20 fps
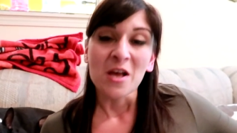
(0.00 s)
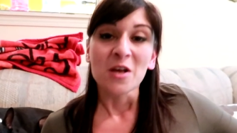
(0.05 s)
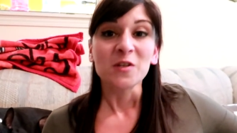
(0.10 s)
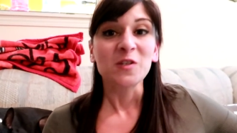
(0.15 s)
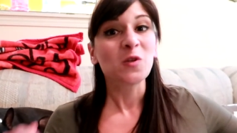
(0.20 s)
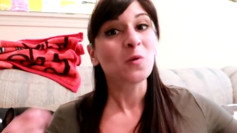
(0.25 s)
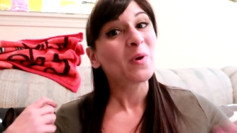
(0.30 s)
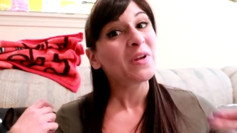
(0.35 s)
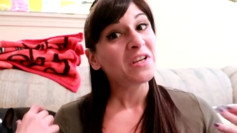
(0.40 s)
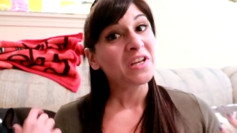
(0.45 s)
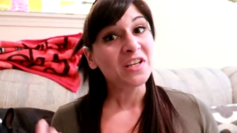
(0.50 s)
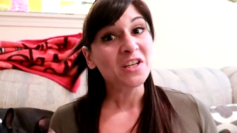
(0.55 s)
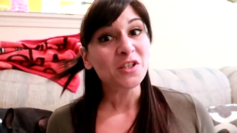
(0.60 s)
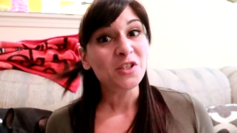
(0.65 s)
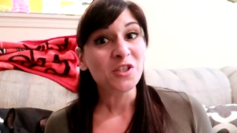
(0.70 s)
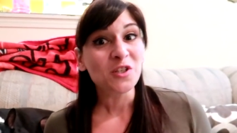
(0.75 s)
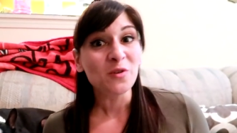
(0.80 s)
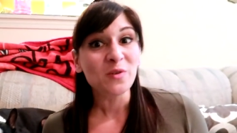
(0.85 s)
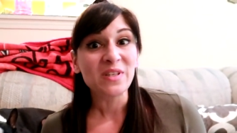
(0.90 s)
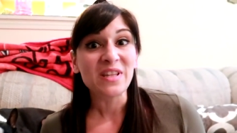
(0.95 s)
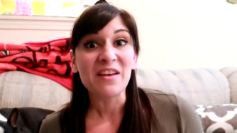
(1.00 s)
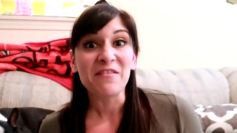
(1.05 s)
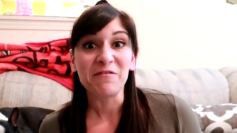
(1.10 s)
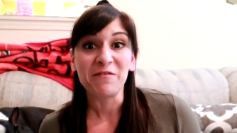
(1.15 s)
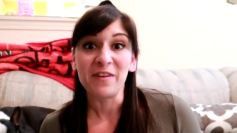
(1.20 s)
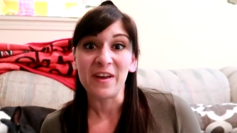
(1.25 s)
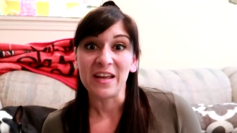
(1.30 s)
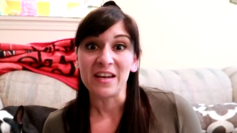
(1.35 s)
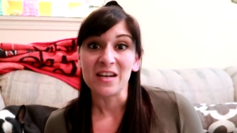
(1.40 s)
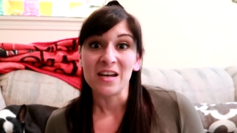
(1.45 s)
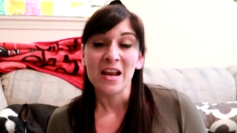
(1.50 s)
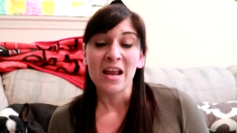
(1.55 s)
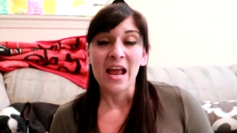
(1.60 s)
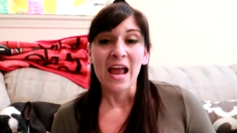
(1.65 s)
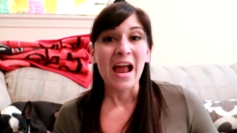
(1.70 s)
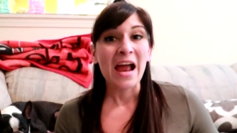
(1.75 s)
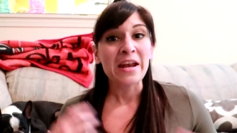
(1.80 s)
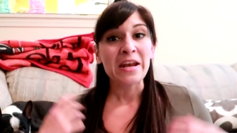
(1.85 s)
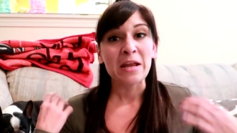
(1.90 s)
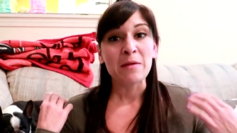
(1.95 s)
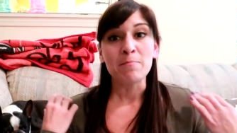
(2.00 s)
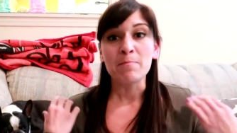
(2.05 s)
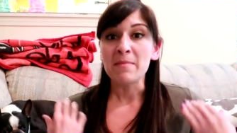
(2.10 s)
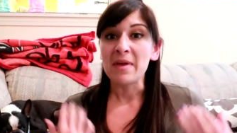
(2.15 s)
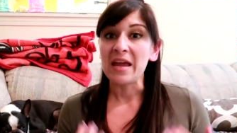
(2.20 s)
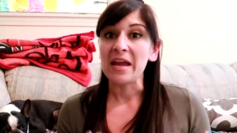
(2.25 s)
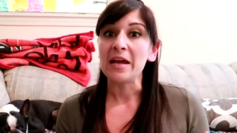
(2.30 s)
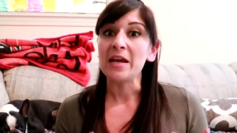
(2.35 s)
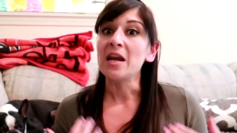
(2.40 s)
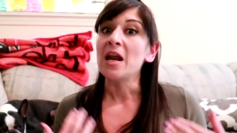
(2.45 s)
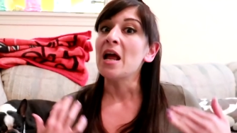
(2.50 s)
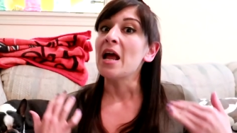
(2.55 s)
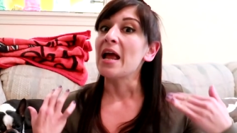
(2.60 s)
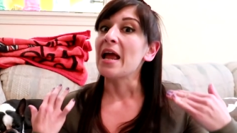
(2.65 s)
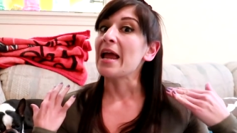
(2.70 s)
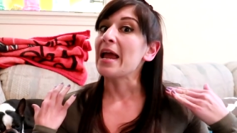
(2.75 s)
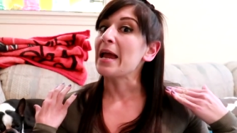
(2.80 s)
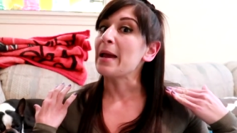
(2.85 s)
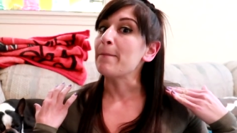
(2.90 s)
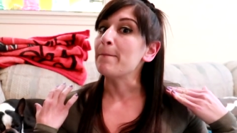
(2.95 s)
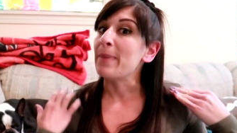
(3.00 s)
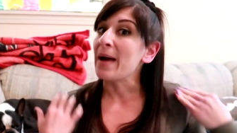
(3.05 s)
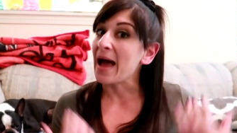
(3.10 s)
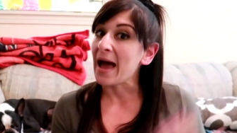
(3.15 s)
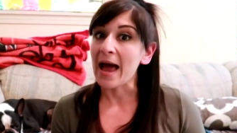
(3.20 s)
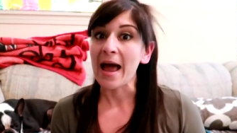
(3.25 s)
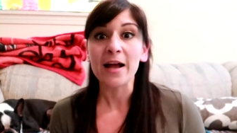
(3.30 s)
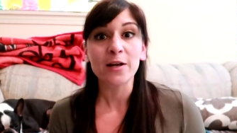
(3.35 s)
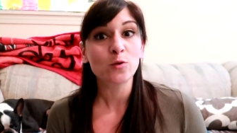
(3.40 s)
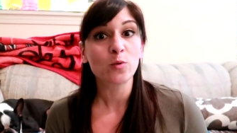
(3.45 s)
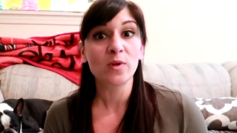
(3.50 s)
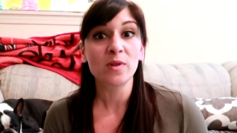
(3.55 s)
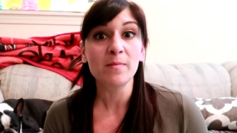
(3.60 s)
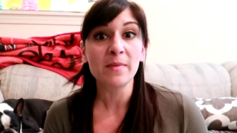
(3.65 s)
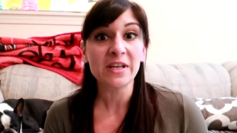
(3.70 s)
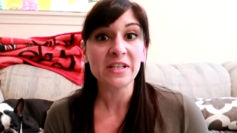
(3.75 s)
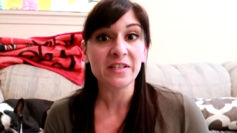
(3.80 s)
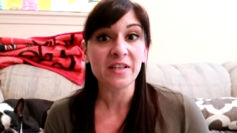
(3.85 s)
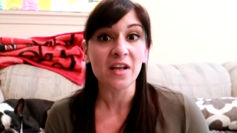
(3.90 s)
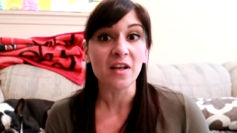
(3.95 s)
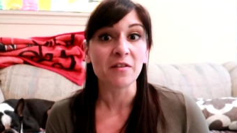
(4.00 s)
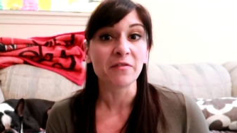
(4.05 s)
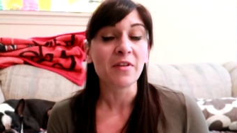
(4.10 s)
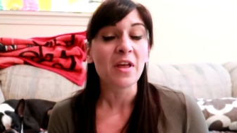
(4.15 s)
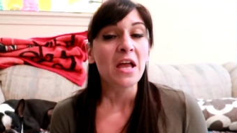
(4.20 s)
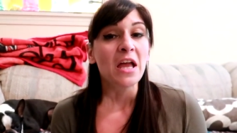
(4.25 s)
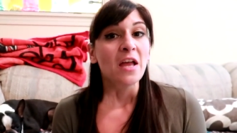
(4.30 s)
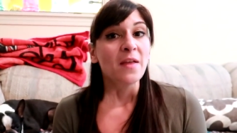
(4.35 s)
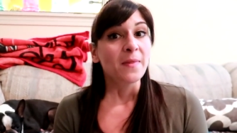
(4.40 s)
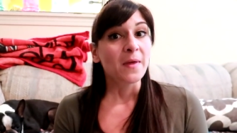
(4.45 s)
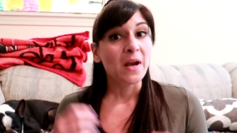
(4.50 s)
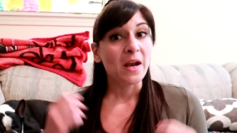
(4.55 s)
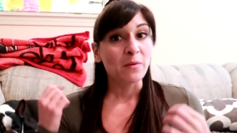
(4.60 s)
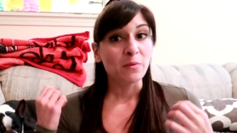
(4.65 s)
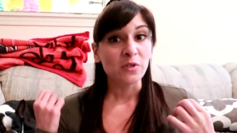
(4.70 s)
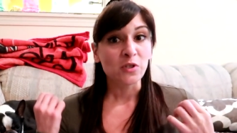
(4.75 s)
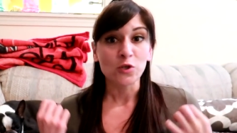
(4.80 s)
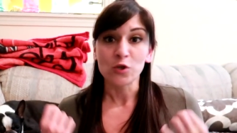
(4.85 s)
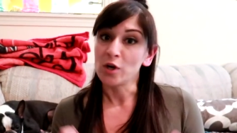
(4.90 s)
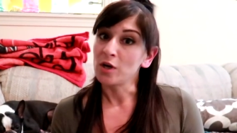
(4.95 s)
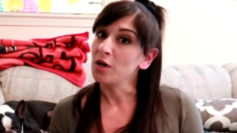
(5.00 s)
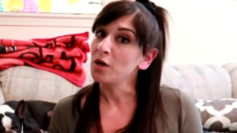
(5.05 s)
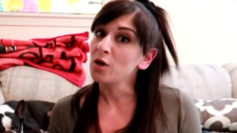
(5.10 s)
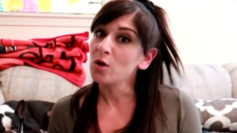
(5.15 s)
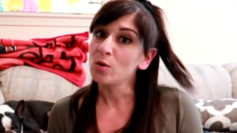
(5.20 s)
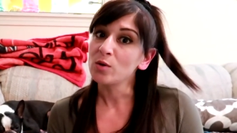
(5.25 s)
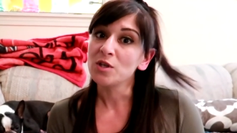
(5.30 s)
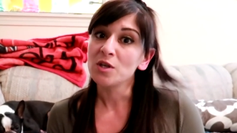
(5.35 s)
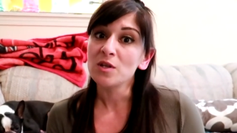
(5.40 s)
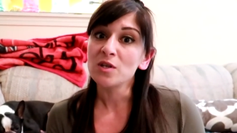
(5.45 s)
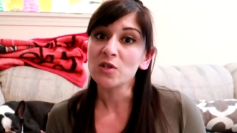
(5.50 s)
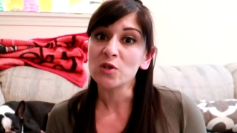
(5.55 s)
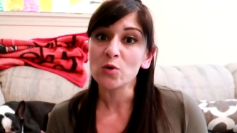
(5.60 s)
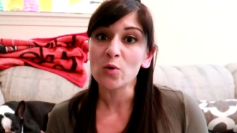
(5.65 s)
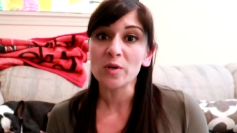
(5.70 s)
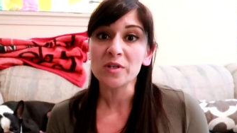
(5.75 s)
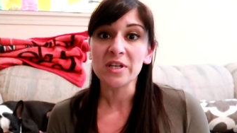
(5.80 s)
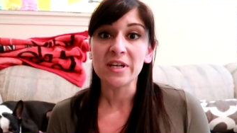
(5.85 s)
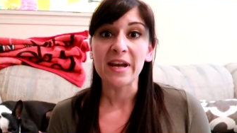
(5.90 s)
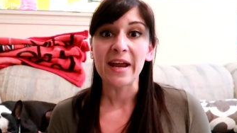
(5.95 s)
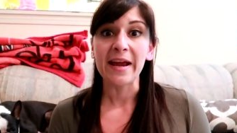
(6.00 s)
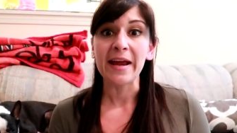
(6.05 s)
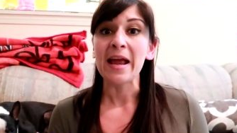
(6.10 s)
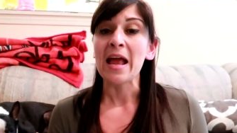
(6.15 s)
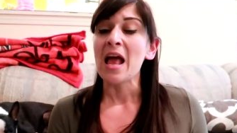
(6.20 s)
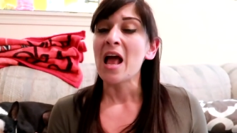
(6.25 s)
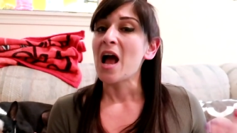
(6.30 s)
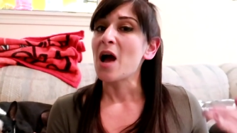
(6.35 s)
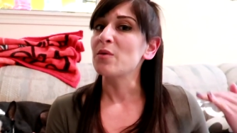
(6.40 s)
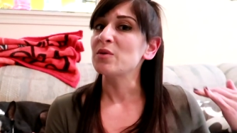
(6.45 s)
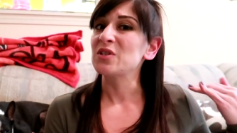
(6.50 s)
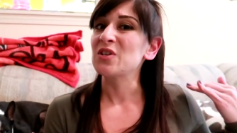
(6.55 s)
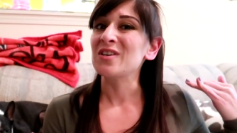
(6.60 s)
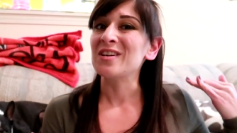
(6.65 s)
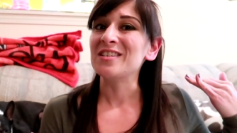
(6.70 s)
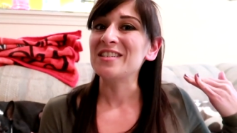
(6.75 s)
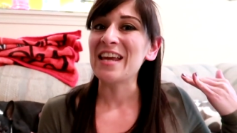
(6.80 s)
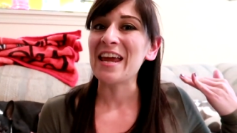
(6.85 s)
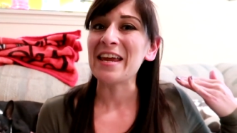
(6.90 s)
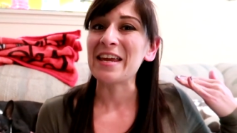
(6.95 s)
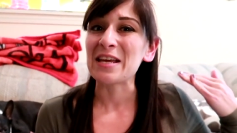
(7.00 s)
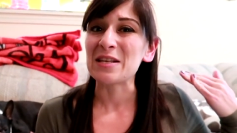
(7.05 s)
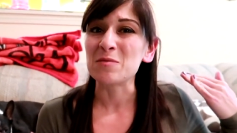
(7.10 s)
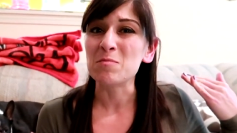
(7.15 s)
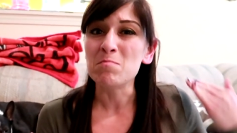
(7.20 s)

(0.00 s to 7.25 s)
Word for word: So I needed shoes that fit, and I made a pact with myself that I was gonna go to the store today. I was gonna take as